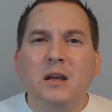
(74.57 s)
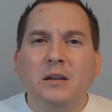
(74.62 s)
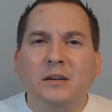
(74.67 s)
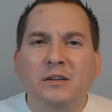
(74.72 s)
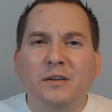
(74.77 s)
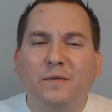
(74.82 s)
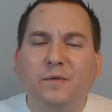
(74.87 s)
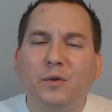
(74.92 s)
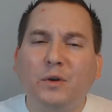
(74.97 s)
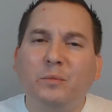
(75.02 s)

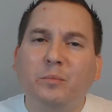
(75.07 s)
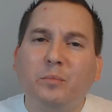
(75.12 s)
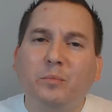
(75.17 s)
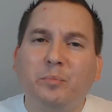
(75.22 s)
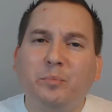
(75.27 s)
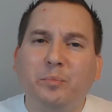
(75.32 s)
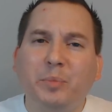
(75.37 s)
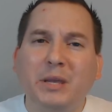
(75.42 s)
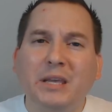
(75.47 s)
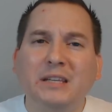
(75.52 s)
different
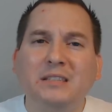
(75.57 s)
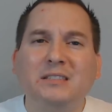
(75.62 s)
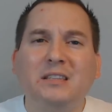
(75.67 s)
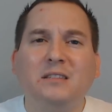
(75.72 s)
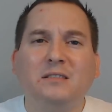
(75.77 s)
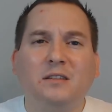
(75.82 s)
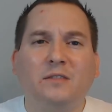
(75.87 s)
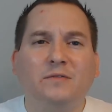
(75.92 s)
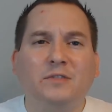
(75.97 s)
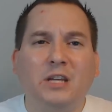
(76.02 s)

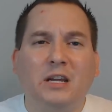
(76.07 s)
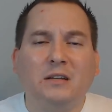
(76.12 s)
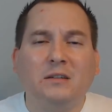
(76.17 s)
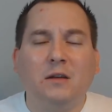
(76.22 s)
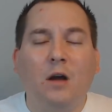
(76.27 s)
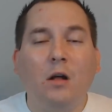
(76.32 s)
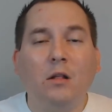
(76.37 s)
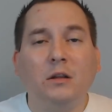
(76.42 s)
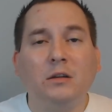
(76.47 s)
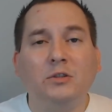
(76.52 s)
pieces of
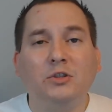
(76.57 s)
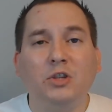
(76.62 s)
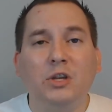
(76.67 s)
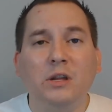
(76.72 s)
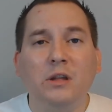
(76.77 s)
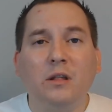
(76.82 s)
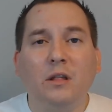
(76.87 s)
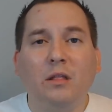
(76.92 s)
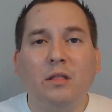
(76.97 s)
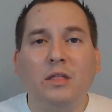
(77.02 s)

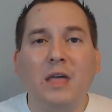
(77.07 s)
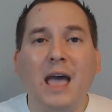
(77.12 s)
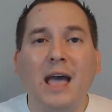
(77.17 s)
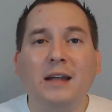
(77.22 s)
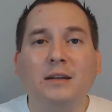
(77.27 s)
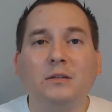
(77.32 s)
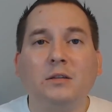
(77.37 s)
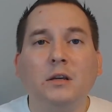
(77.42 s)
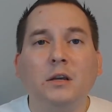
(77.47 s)
technology that